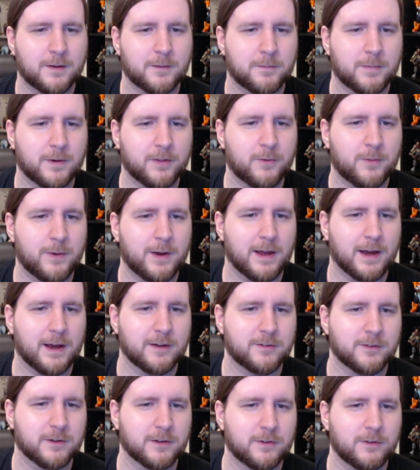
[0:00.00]
By the way,
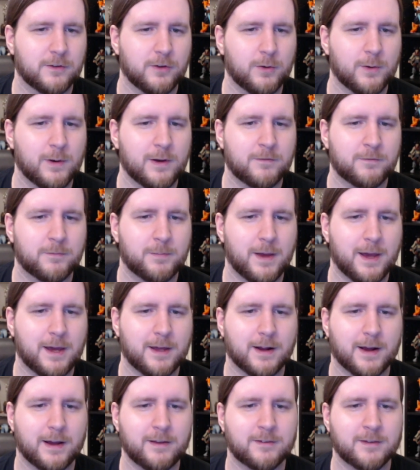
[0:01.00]
Asha, do you have
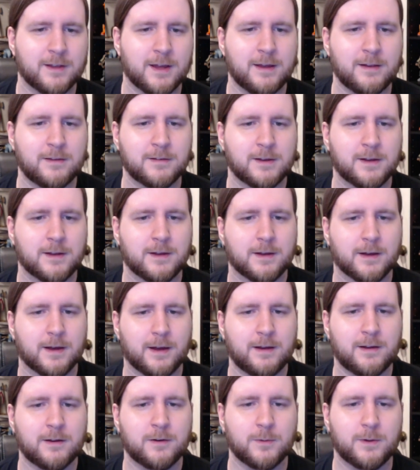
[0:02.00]
bad eyesight?
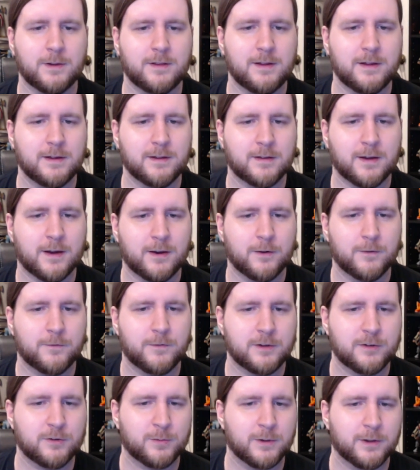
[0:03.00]
I can read the entire
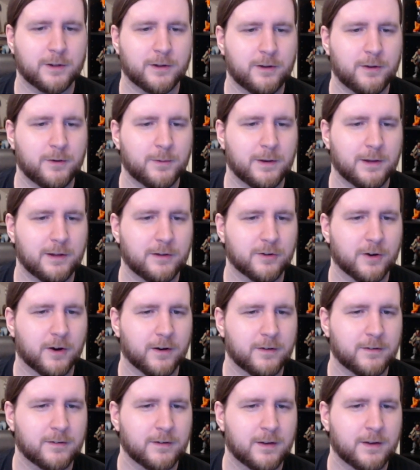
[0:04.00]
visual acuity
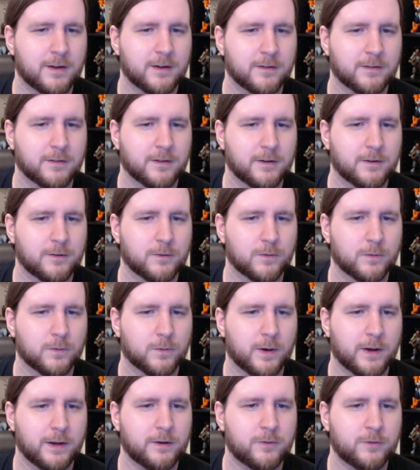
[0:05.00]
chart. Then
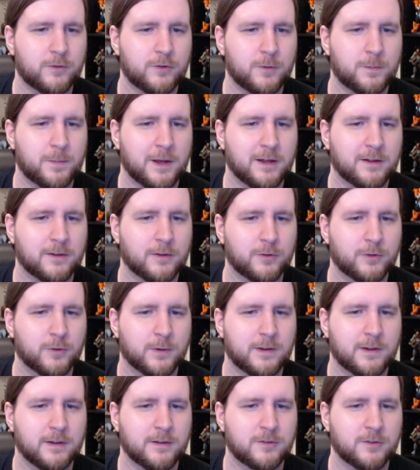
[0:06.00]
why don't you pay closer
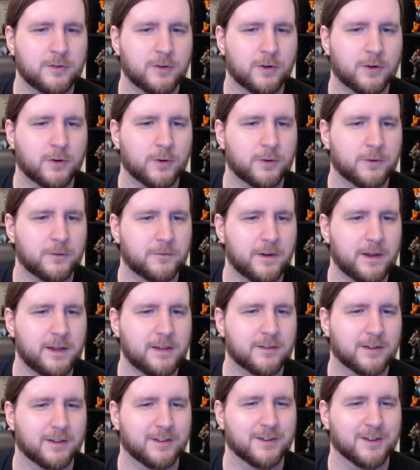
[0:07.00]
attention to girls'
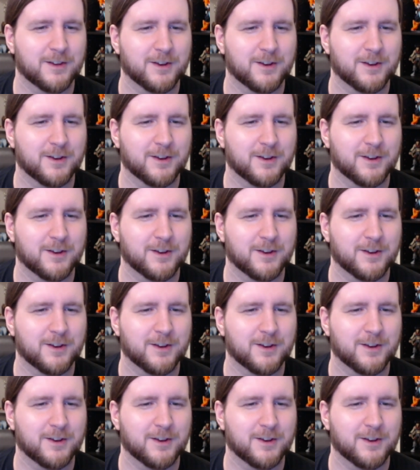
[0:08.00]
faces?